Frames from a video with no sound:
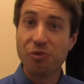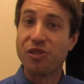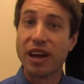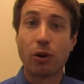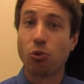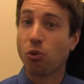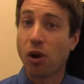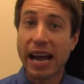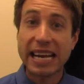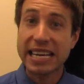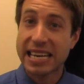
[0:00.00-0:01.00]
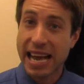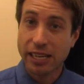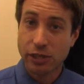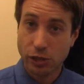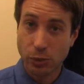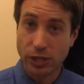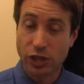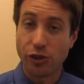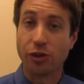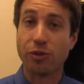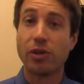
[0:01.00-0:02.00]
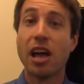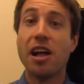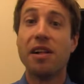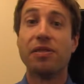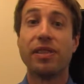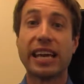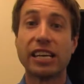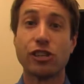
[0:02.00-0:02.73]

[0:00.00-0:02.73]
They're right next to each other. They